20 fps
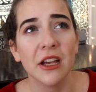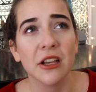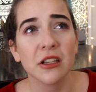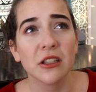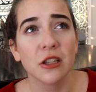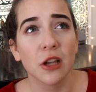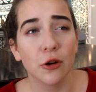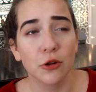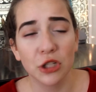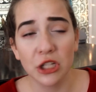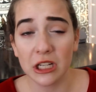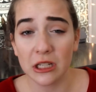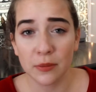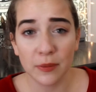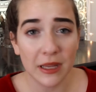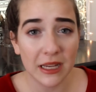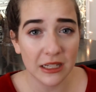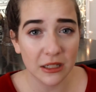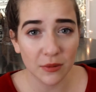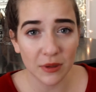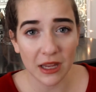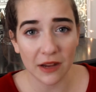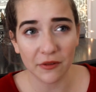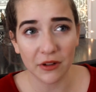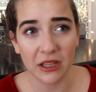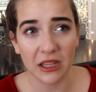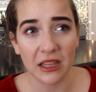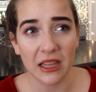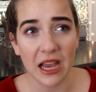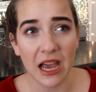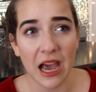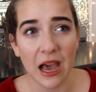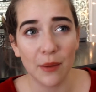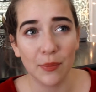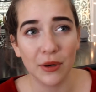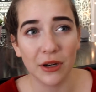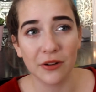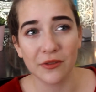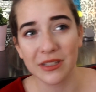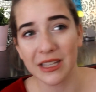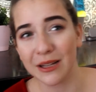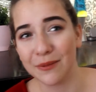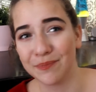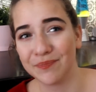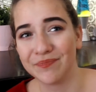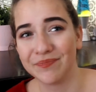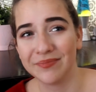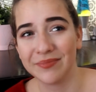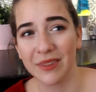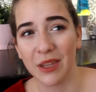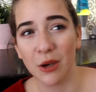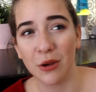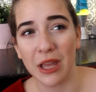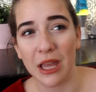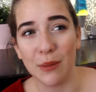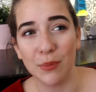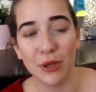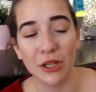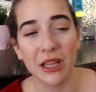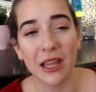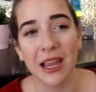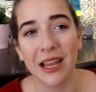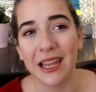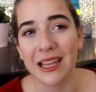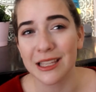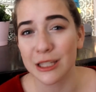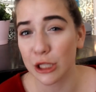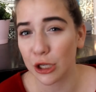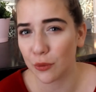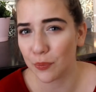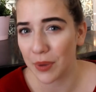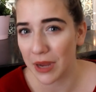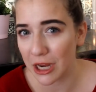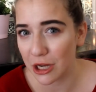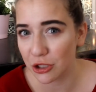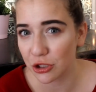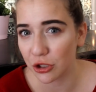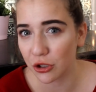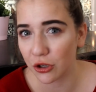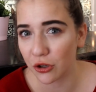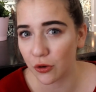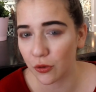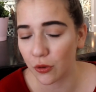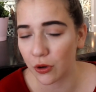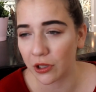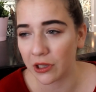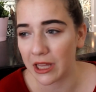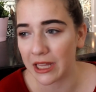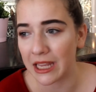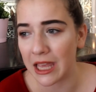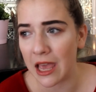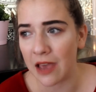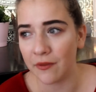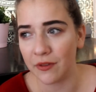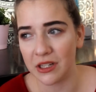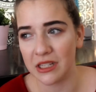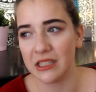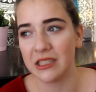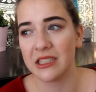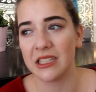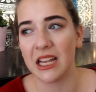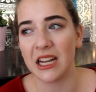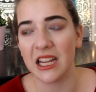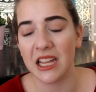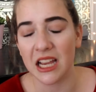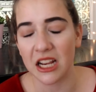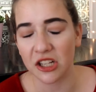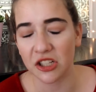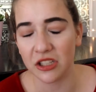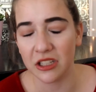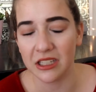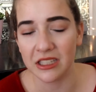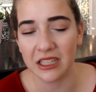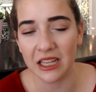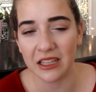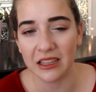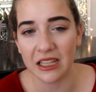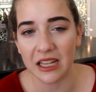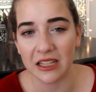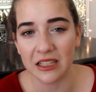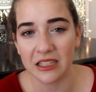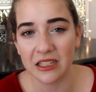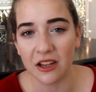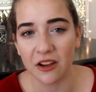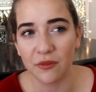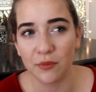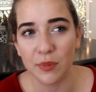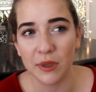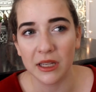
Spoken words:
So she explained to me everything that happened, and I was like, okay, but like, is there a picture or like evidence that he actually said that stuff?